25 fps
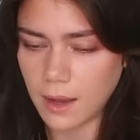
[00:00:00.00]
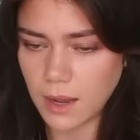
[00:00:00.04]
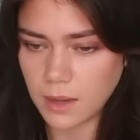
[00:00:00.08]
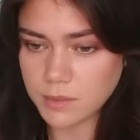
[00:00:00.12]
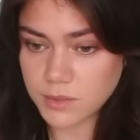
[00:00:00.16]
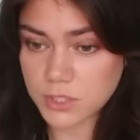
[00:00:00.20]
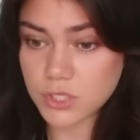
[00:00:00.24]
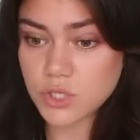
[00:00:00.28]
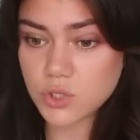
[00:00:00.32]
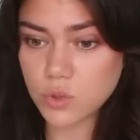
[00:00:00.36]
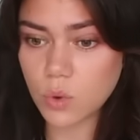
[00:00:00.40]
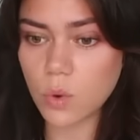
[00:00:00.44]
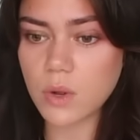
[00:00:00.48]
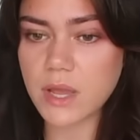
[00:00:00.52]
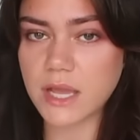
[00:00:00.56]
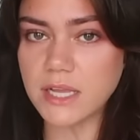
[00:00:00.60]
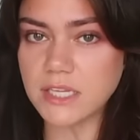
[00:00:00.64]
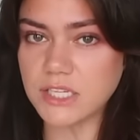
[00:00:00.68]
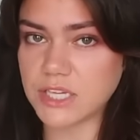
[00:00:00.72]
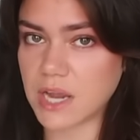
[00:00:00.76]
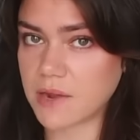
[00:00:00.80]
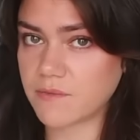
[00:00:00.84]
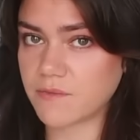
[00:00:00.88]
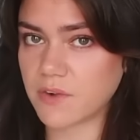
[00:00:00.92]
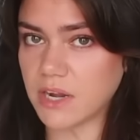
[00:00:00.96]
I'm just talking
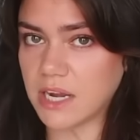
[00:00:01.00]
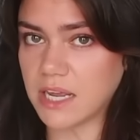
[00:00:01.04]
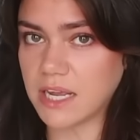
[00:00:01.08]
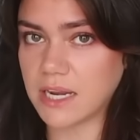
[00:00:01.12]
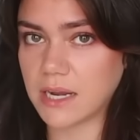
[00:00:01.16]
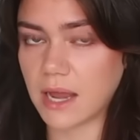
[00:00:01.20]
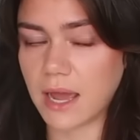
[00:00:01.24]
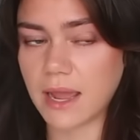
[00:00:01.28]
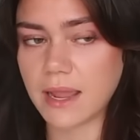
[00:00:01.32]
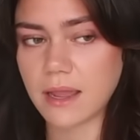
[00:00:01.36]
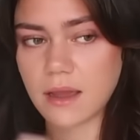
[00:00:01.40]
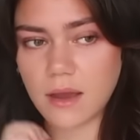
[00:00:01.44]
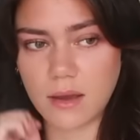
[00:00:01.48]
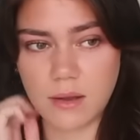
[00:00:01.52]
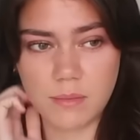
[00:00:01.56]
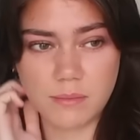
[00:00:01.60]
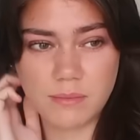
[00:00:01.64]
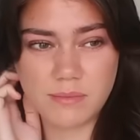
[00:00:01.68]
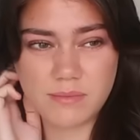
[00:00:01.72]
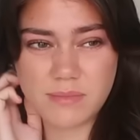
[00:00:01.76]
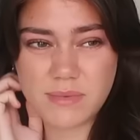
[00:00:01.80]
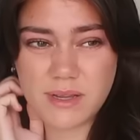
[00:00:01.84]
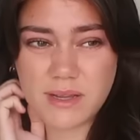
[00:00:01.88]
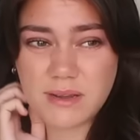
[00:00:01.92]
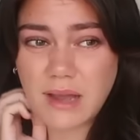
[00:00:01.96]
generally, like,
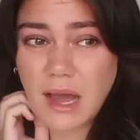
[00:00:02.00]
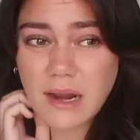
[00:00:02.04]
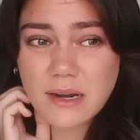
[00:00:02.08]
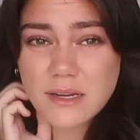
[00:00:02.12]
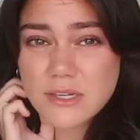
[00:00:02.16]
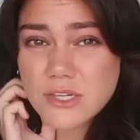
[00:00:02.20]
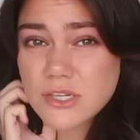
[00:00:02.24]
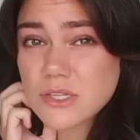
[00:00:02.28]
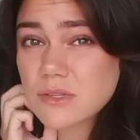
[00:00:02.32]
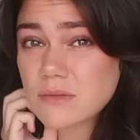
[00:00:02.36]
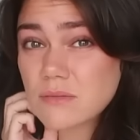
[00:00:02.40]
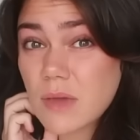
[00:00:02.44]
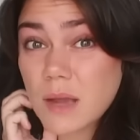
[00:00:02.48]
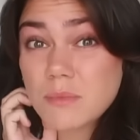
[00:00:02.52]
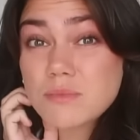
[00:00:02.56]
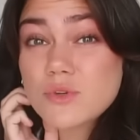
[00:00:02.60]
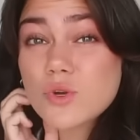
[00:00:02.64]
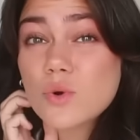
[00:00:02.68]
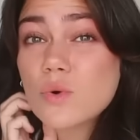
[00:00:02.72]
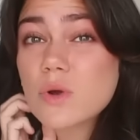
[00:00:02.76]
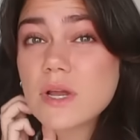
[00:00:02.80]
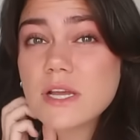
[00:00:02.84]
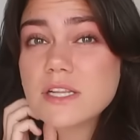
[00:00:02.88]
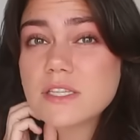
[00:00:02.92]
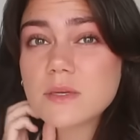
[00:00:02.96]
I'm
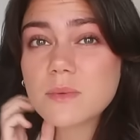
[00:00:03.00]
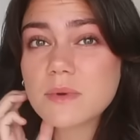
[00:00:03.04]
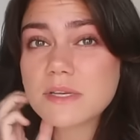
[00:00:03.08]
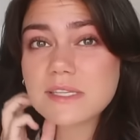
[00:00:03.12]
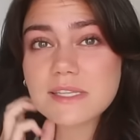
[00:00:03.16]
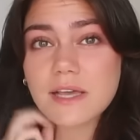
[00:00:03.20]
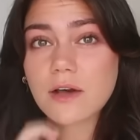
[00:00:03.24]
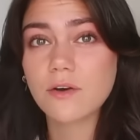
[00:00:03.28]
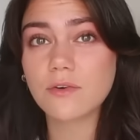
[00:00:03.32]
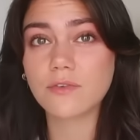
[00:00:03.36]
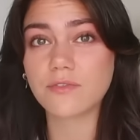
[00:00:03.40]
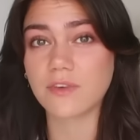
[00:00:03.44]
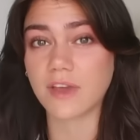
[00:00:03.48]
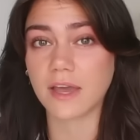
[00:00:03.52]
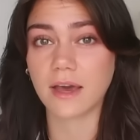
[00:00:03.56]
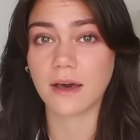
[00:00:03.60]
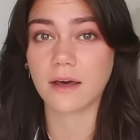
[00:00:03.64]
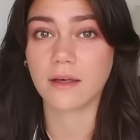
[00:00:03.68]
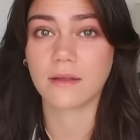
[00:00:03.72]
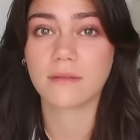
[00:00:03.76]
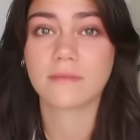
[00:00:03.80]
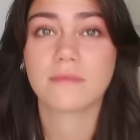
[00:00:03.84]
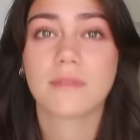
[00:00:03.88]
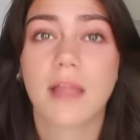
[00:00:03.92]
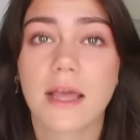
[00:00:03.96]
talking to myself here.